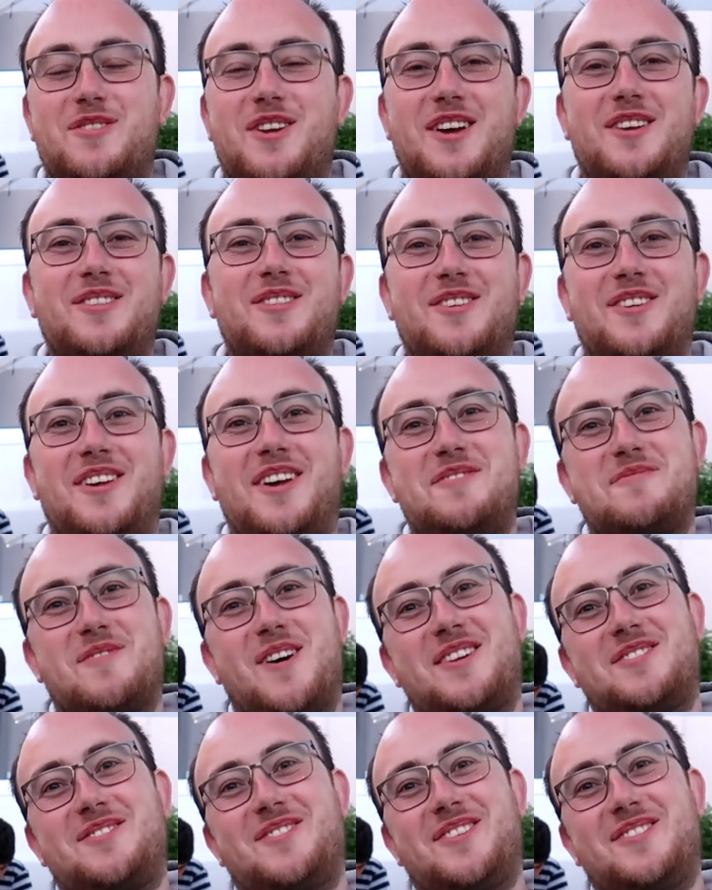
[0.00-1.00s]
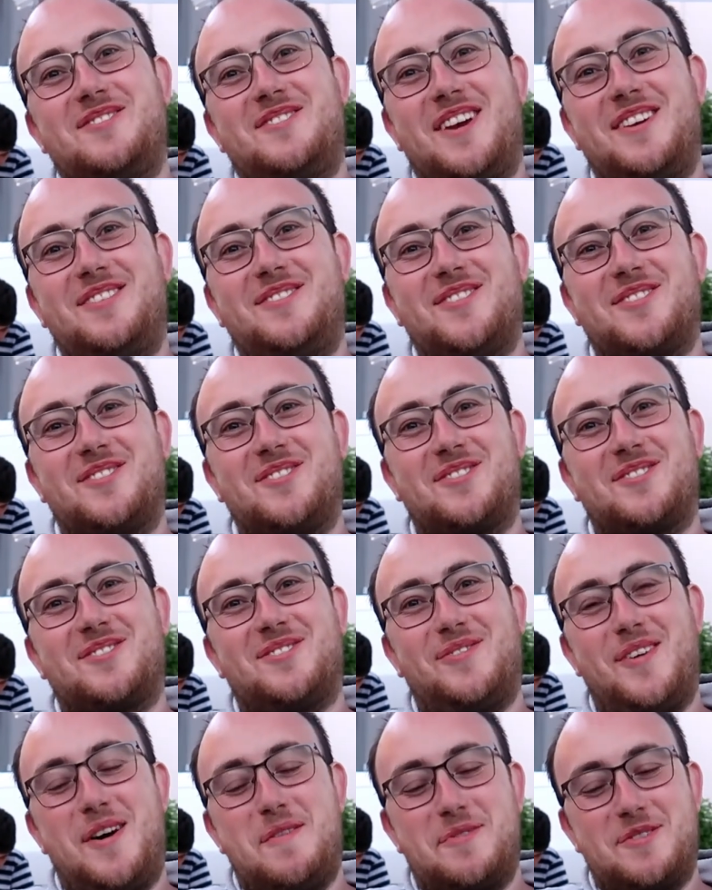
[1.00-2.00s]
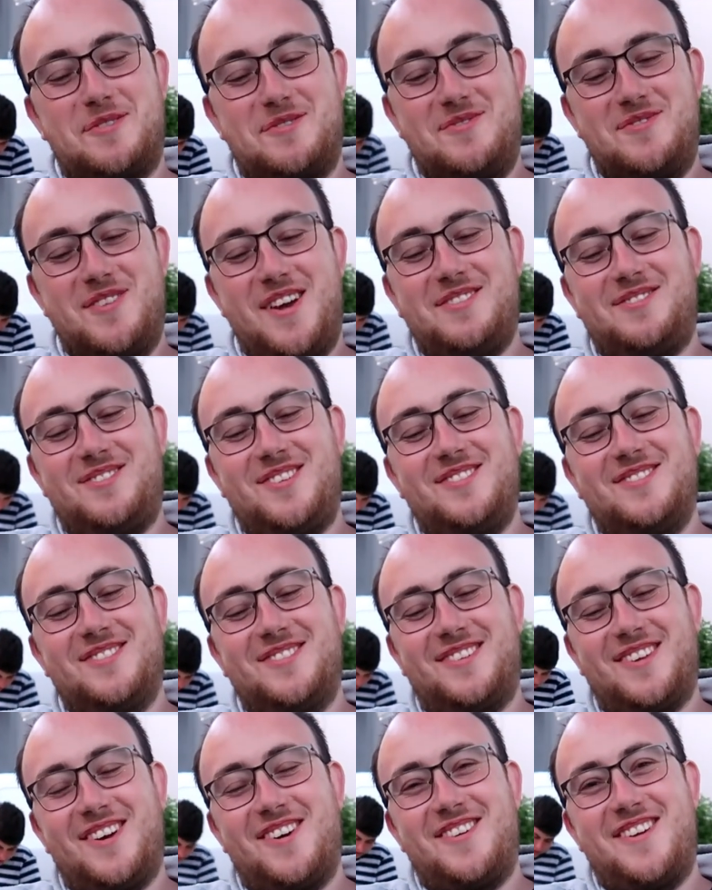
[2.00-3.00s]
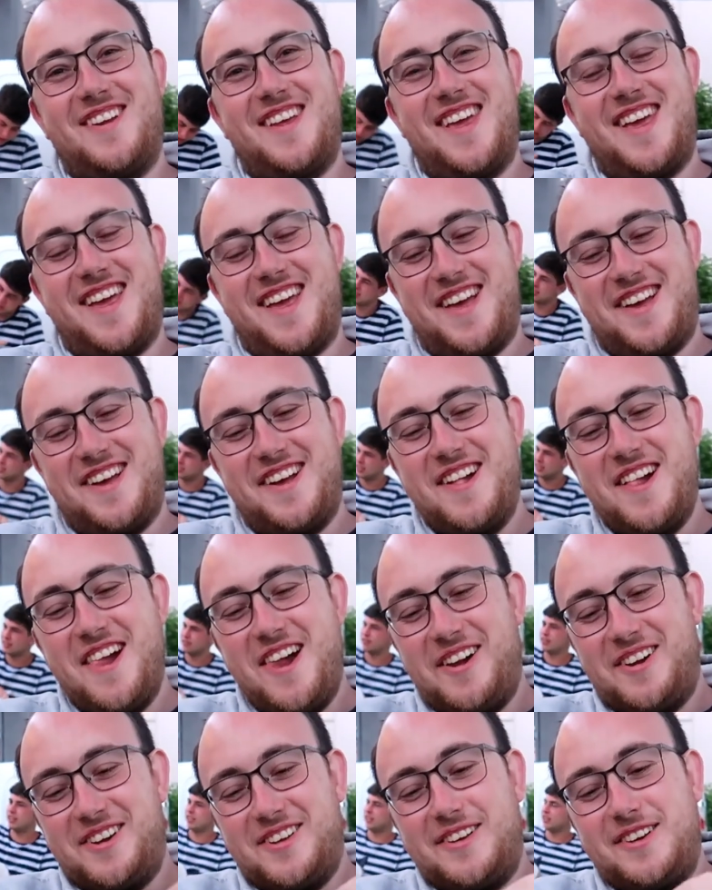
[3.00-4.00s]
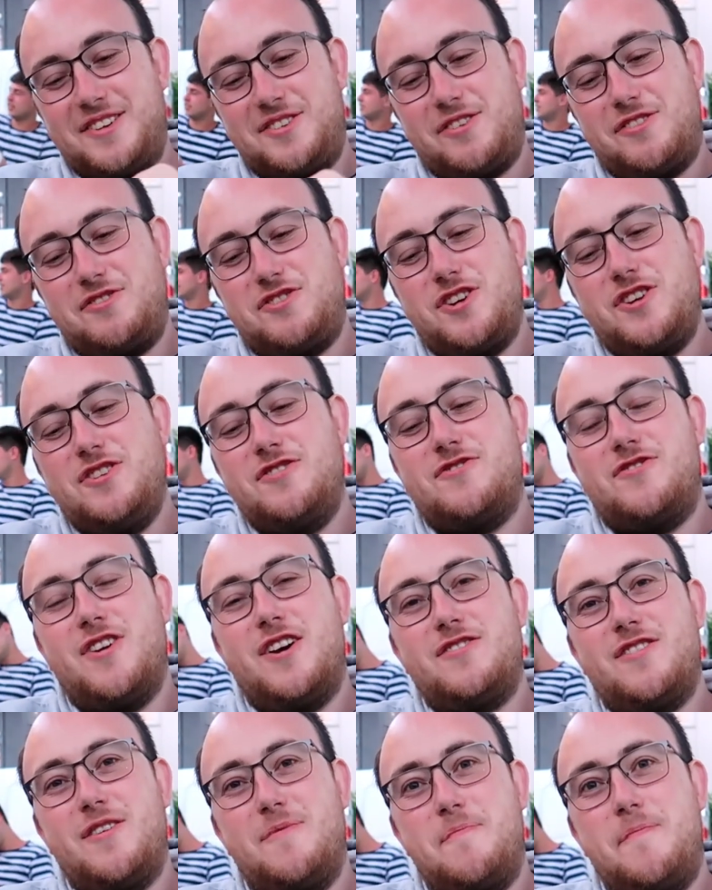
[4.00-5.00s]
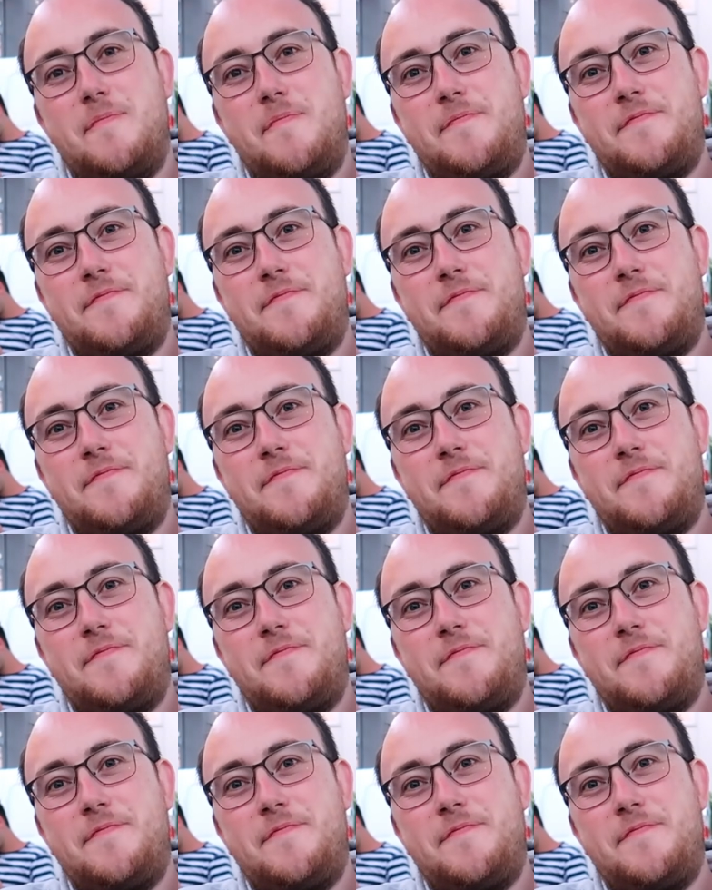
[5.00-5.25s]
say that it actually tastes a good Spanish dressing. It's a cheese dressing.